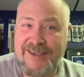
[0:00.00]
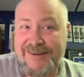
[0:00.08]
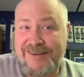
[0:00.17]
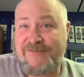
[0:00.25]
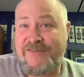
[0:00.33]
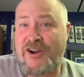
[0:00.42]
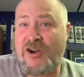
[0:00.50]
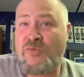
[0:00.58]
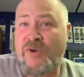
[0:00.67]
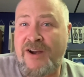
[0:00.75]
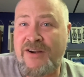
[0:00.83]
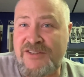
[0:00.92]
Very
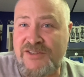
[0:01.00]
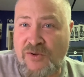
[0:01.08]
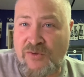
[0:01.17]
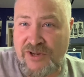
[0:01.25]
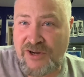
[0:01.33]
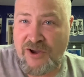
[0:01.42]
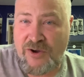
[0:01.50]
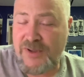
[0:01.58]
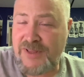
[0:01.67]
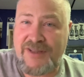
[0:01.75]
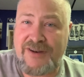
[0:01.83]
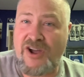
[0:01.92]
rare does Dolan go
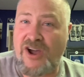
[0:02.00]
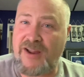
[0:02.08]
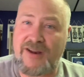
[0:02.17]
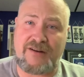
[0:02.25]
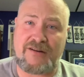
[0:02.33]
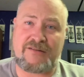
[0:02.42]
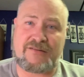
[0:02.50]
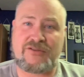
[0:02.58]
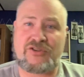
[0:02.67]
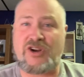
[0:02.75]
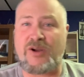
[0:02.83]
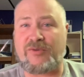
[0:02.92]
with a
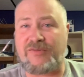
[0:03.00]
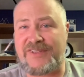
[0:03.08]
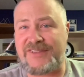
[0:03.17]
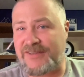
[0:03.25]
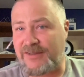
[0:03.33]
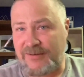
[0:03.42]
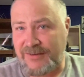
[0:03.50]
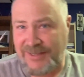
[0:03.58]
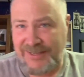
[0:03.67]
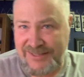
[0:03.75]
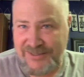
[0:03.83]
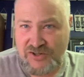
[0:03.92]
non-treble visit. He
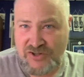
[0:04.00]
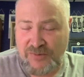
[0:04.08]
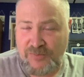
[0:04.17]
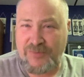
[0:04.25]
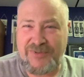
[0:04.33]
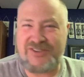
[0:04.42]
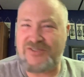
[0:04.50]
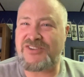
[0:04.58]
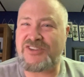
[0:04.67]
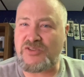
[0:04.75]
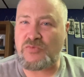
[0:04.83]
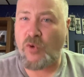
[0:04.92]
gets a triple, but it's usually
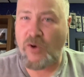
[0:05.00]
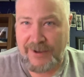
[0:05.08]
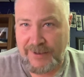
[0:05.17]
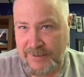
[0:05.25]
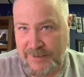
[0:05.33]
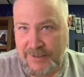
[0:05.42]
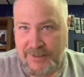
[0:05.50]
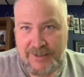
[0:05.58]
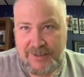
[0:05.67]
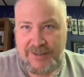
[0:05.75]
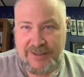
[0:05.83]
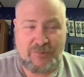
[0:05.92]
just one.
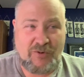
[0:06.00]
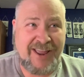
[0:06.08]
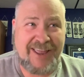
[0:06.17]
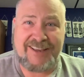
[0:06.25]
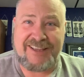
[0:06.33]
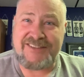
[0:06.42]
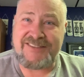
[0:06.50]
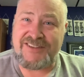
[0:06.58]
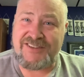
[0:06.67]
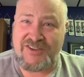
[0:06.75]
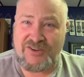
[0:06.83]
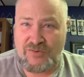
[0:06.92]
Where Hatta gets the
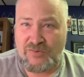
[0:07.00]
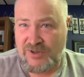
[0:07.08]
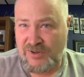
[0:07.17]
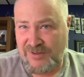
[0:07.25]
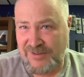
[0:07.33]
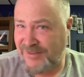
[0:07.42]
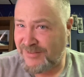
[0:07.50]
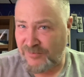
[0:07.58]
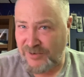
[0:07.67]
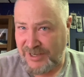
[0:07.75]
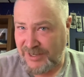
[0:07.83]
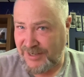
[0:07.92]
2, the
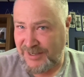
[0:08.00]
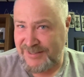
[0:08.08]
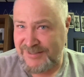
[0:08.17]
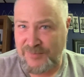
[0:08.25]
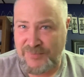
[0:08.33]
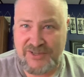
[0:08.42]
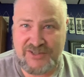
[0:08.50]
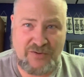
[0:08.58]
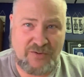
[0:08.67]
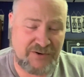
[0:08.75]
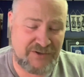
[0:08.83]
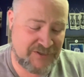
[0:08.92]
3, he gets the big
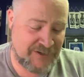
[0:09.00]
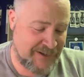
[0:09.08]
scores.